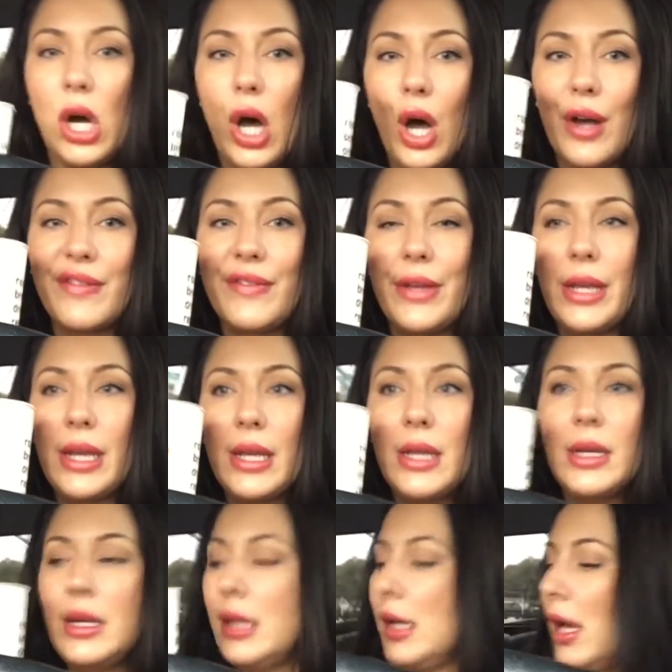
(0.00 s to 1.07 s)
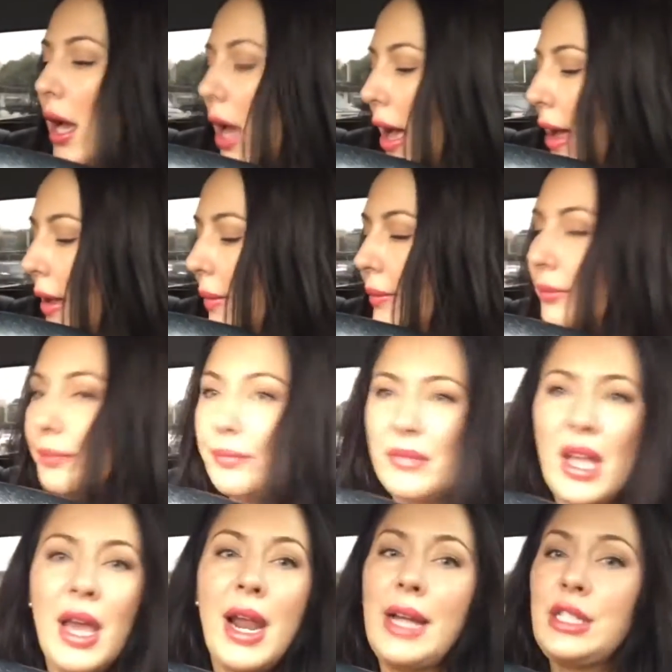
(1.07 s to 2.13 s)
coffee um,
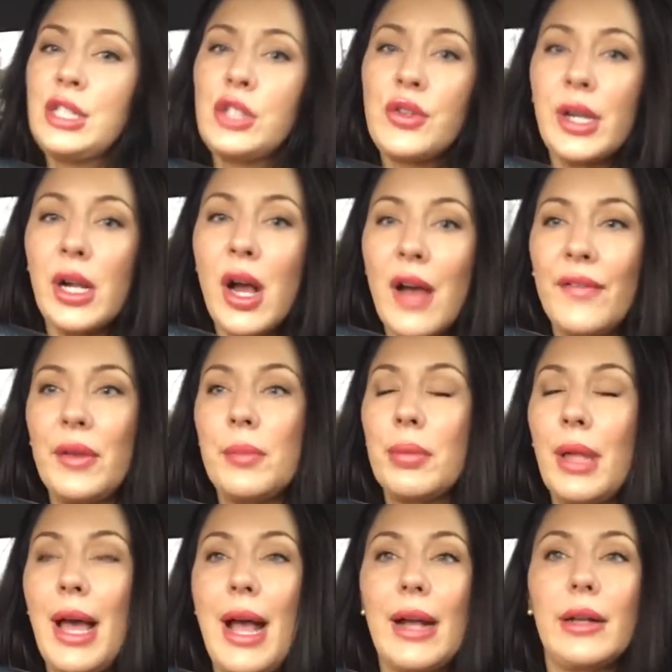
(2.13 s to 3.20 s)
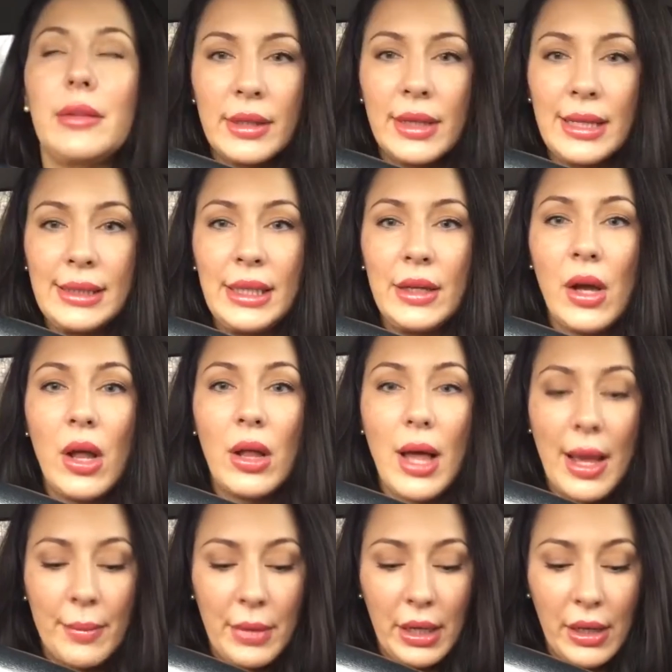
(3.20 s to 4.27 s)
and I just drink coffee black. That's it, y'all.
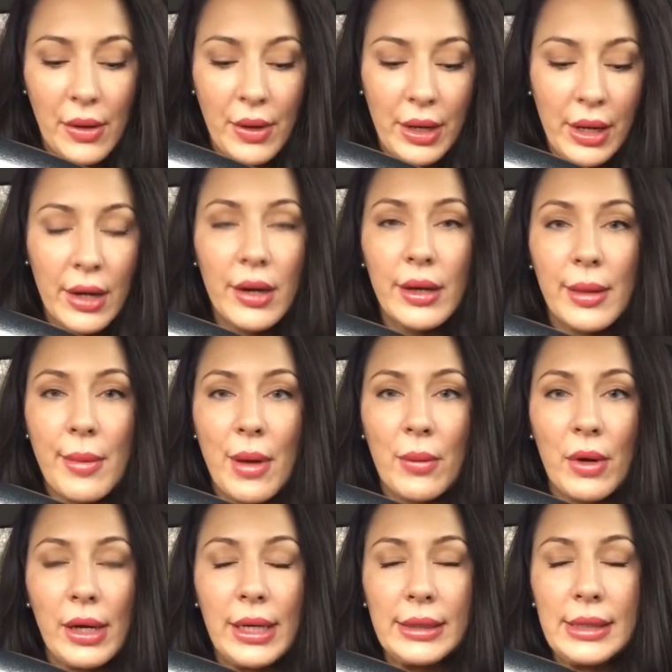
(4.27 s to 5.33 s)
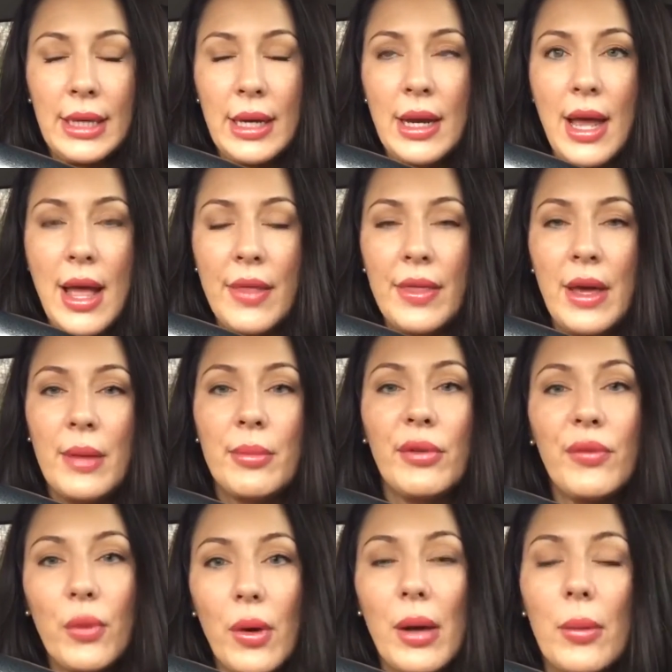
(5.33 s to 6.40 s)
I'm gonna go in here and get my workout done, and then
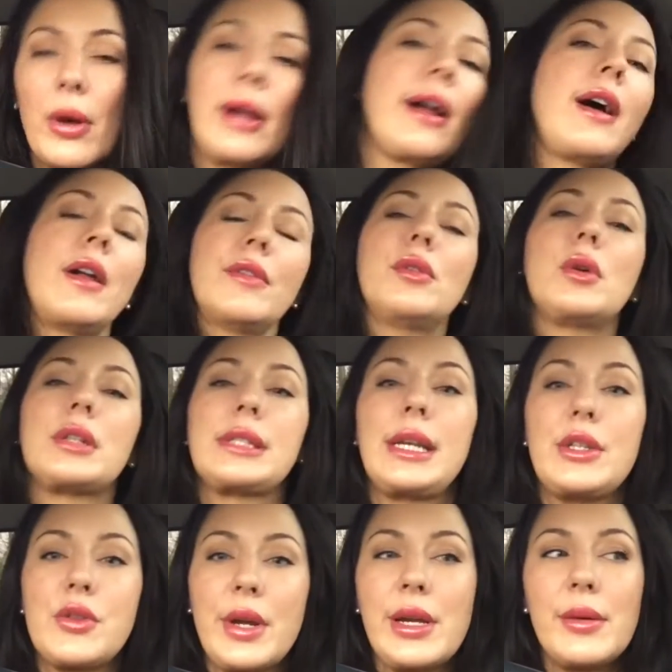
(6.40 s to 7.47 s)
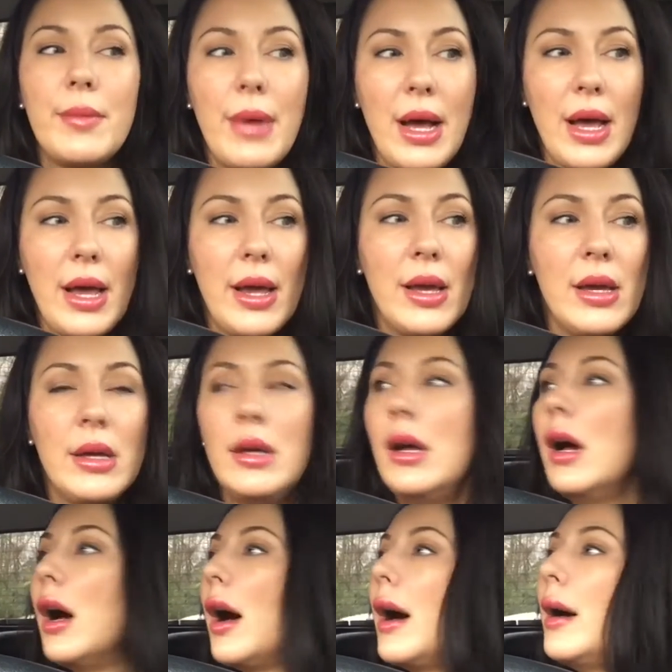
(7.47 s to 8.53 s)
before I work out, of course, I drink my
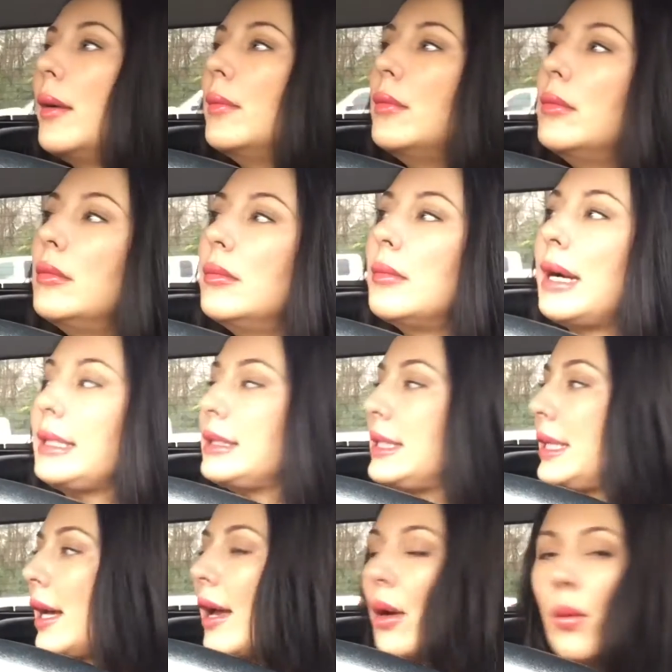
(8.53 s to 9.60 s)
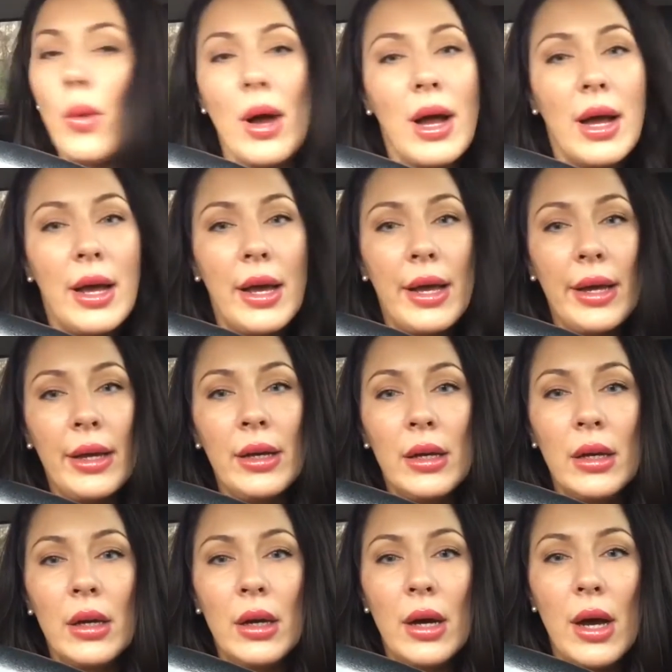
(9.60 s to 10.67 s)
um, my D I Y
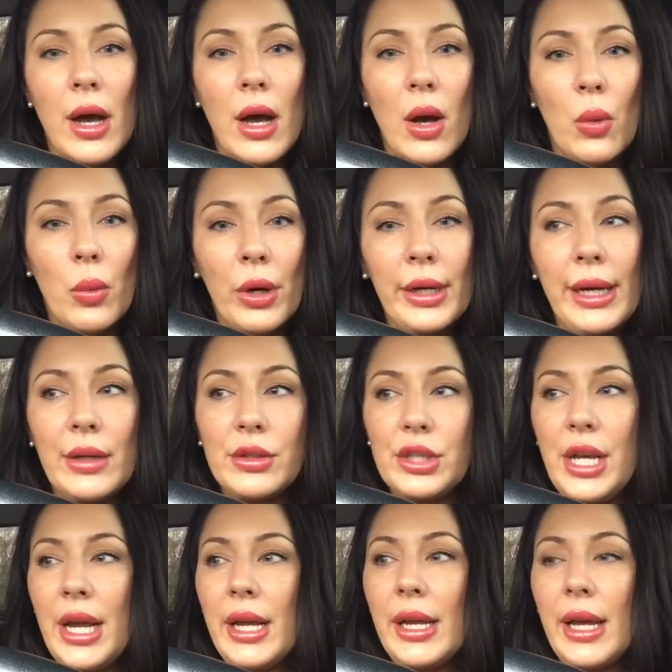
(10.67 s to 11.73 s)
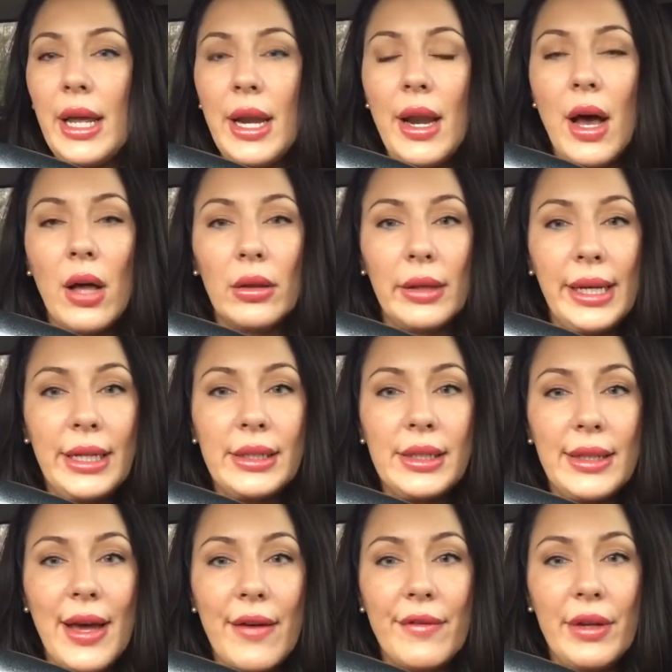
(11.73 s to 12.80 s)
uh, workout shake, and I'll link to
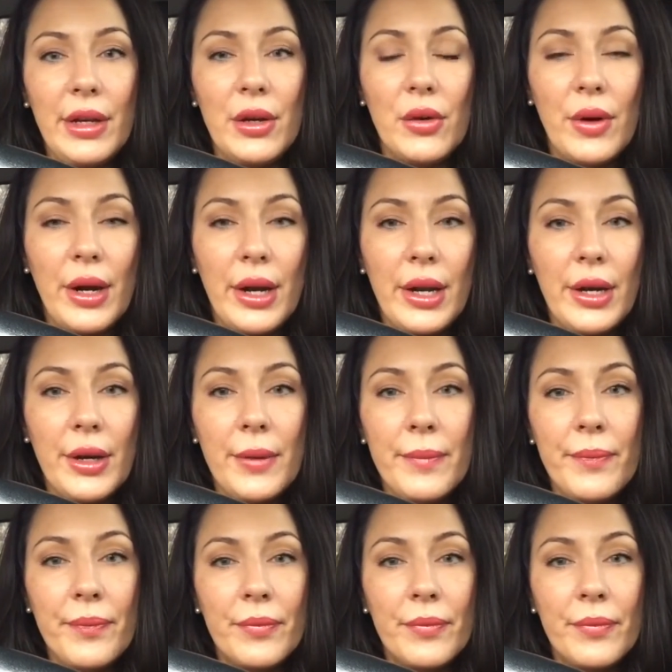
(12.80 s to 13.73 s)
that video right here.